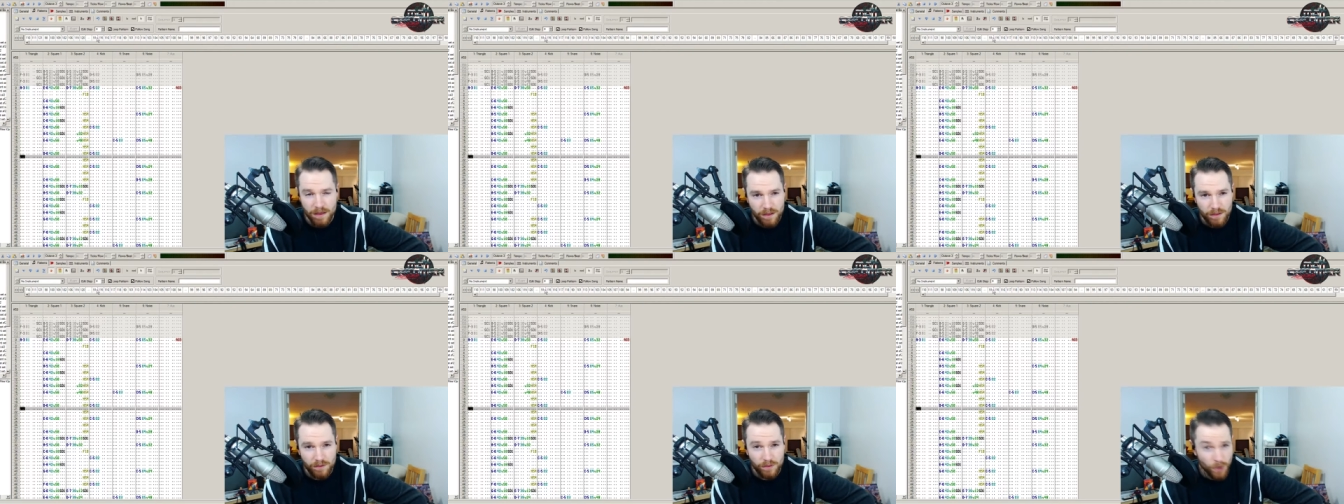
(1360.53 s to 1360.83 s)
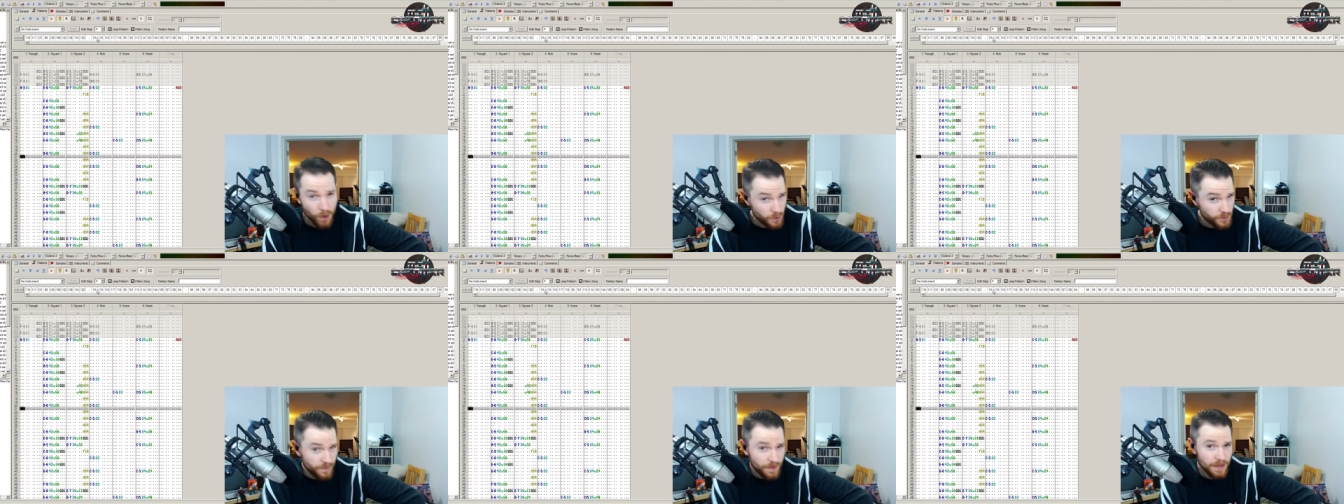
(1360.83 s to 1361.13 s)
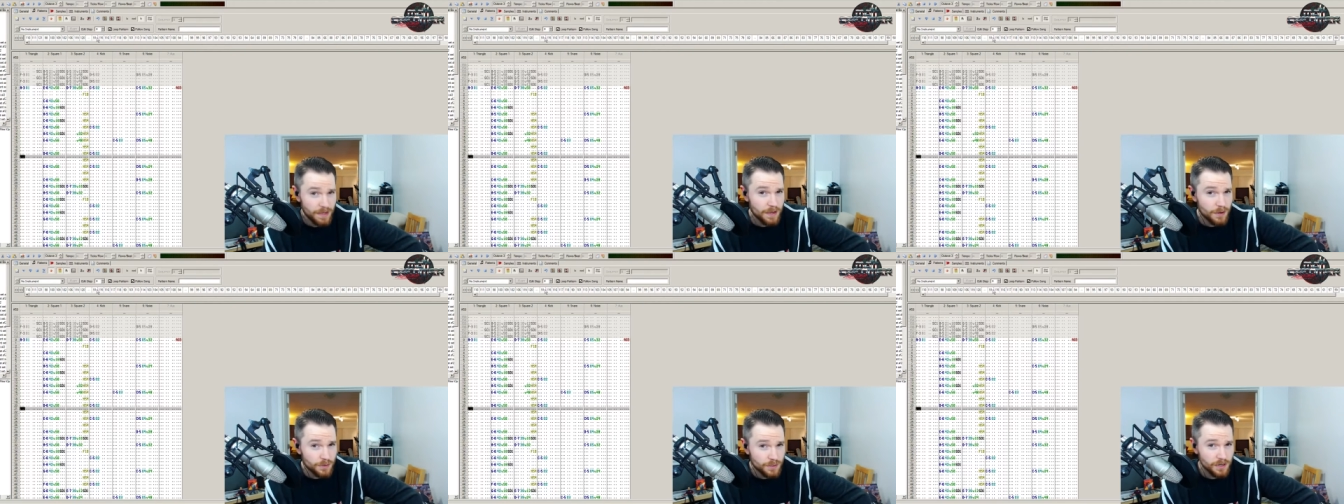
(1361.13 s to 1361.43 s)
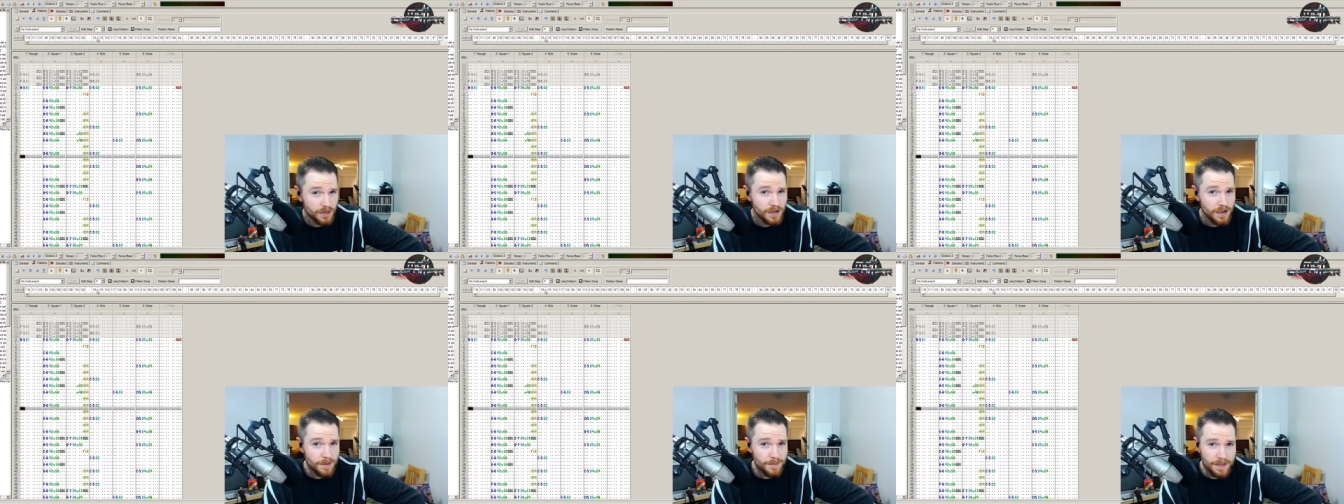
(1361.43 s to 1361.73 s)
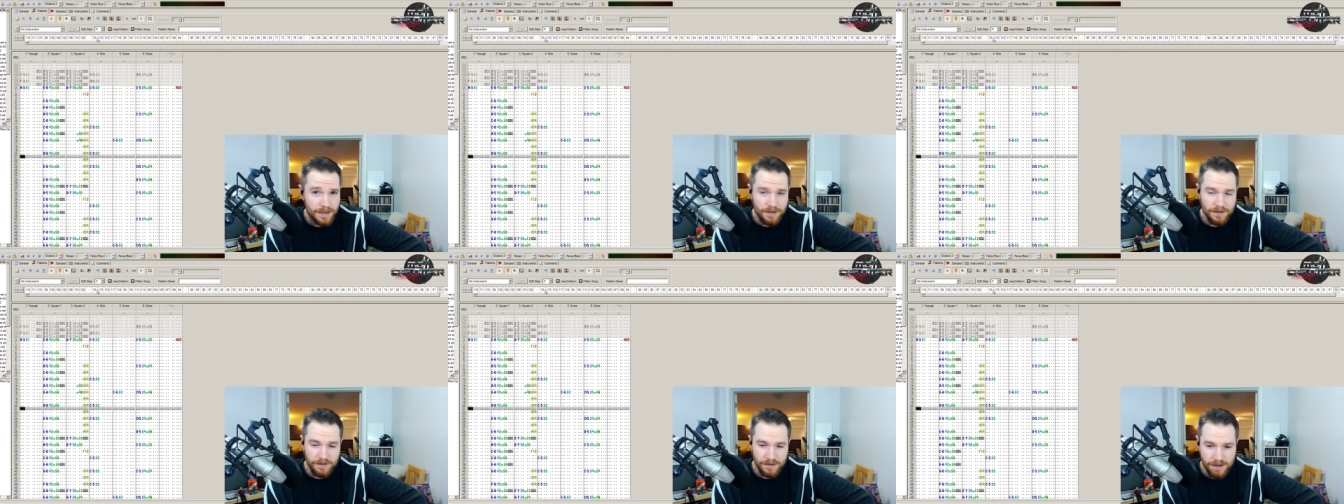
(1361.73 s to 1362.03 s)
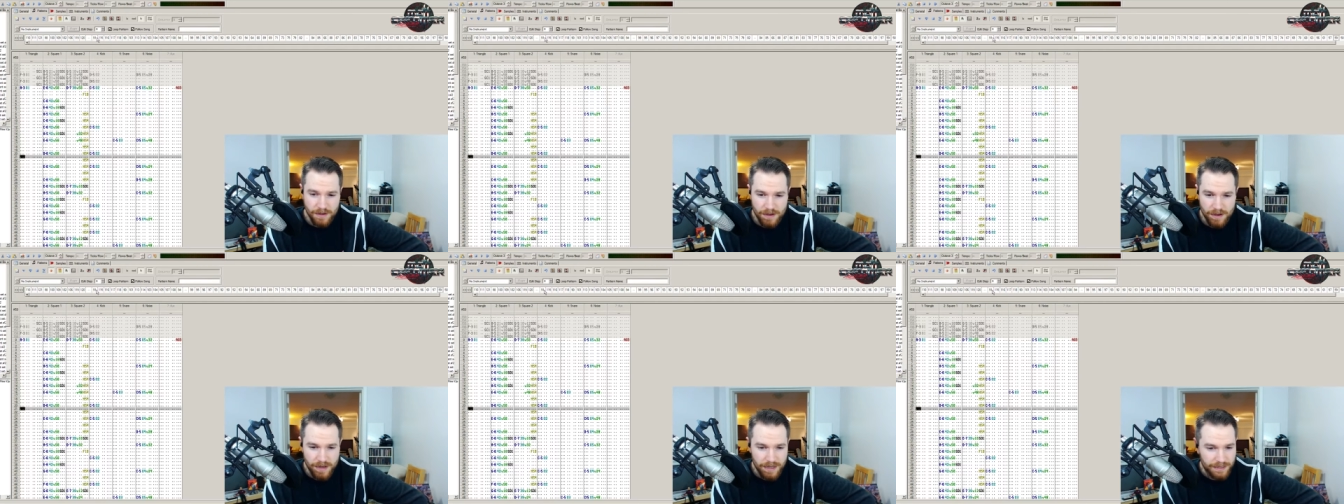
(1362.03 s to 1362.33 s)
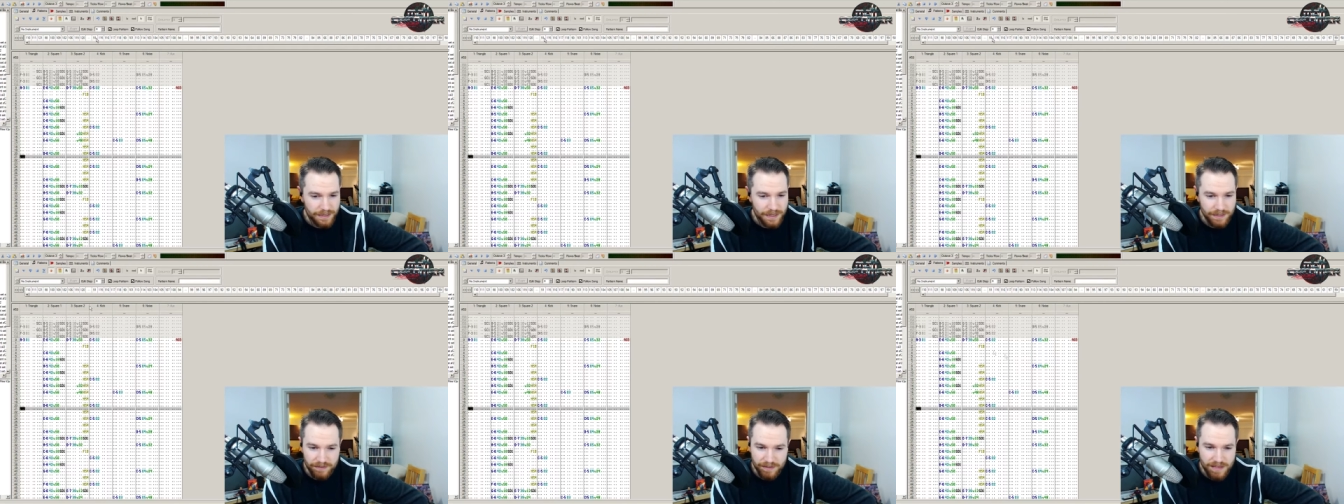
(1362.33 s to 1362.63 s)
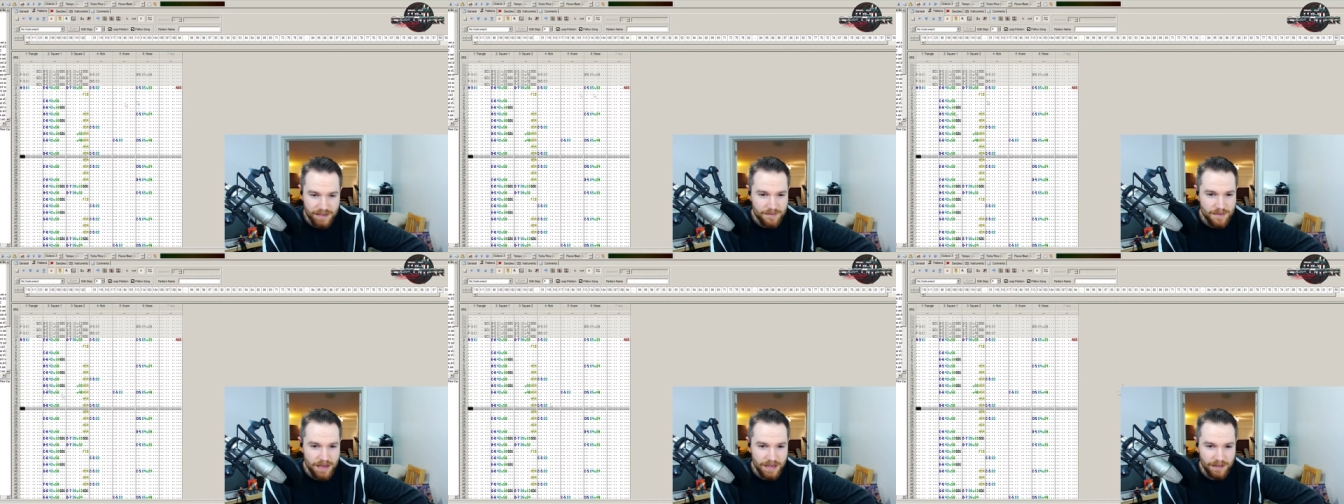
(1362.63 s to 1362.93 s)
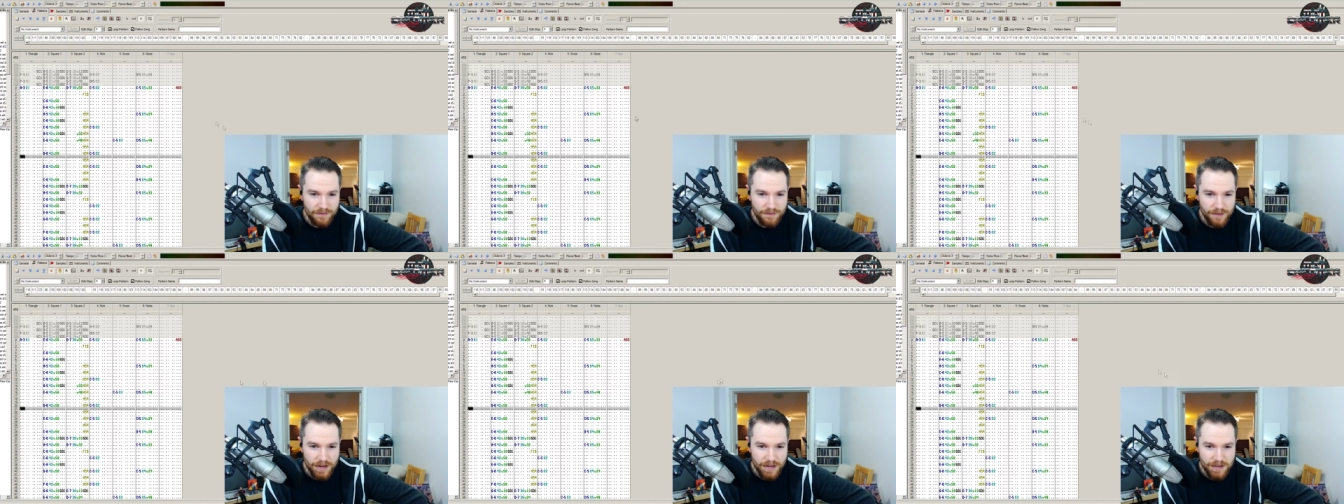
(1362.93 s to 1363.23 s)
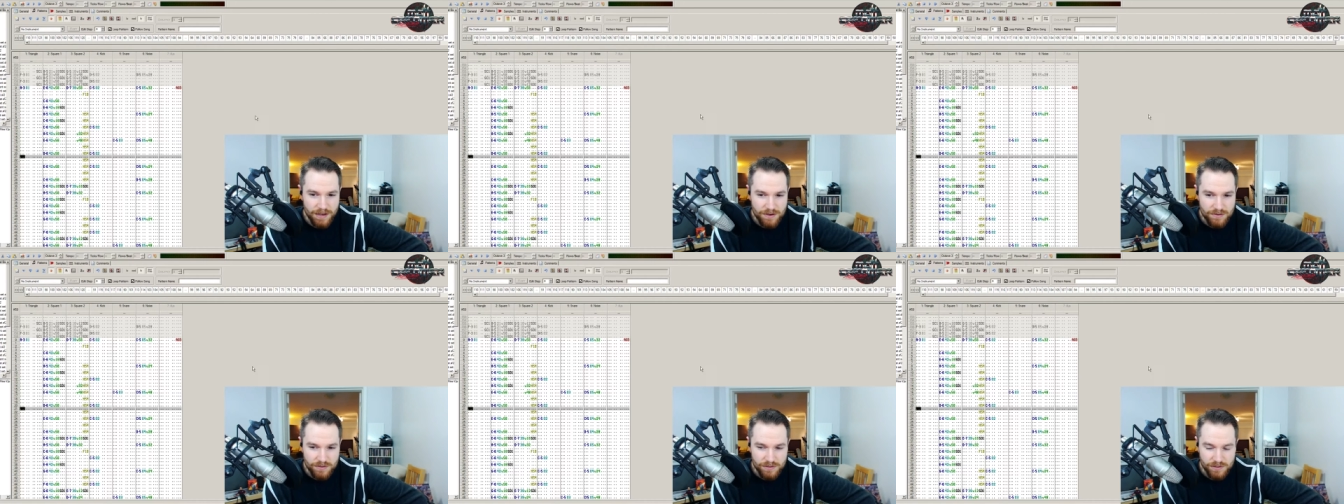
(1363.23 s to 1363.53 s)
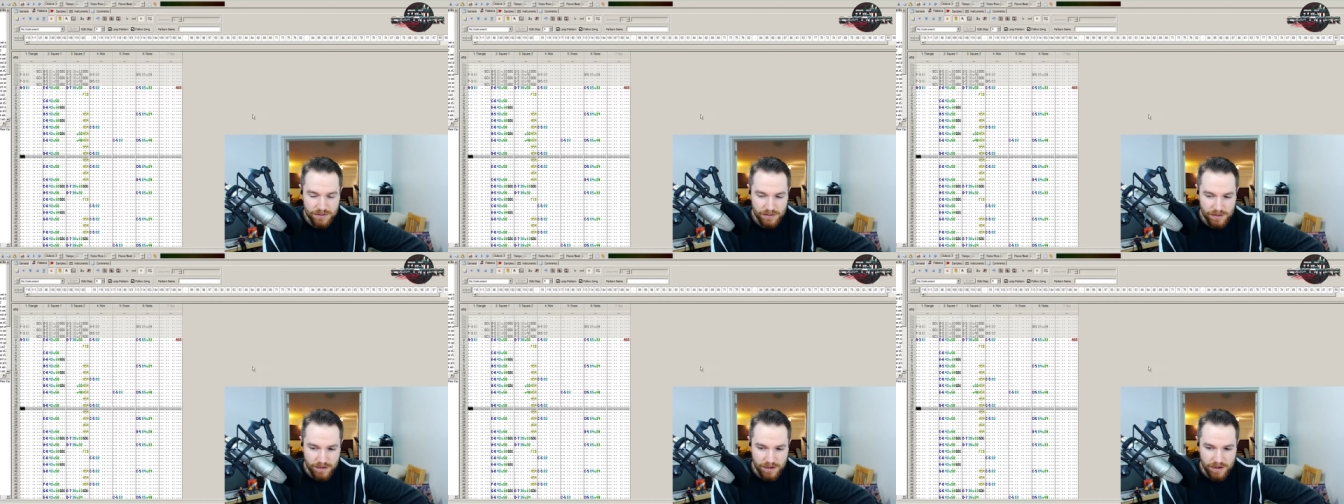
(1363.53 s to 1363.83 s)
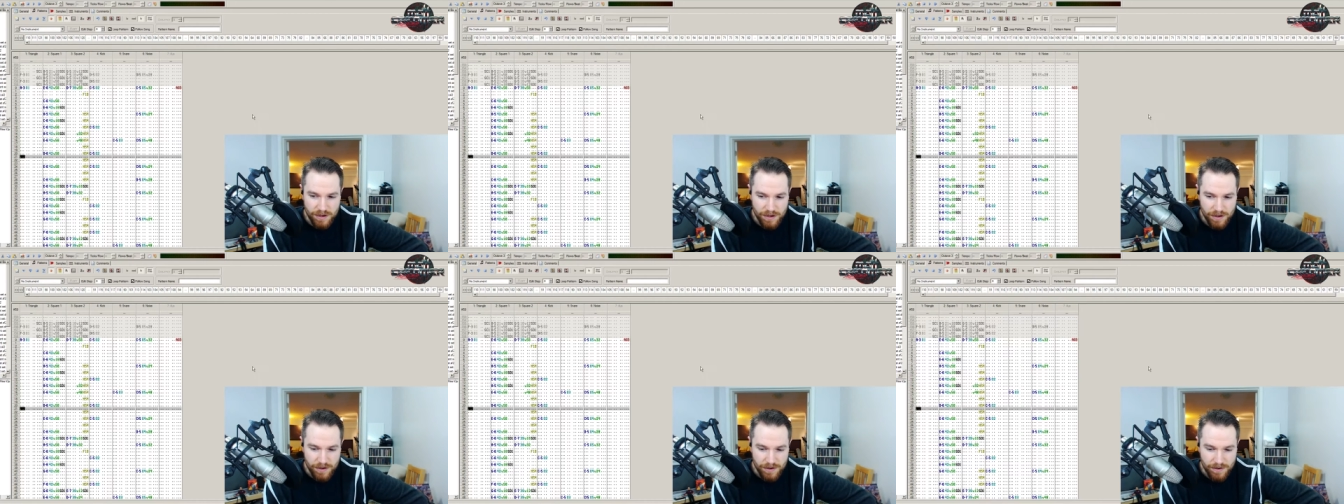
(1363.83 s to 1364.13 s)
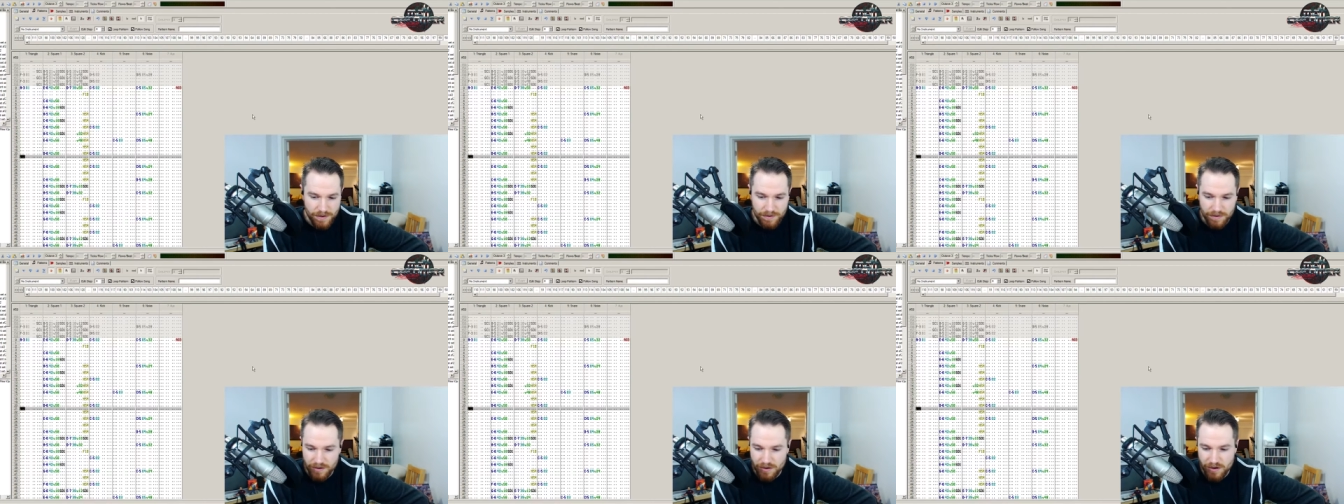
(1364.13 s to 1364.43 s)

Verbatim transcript: Those videos are coming. Uh, I'd like to keep making videos uh,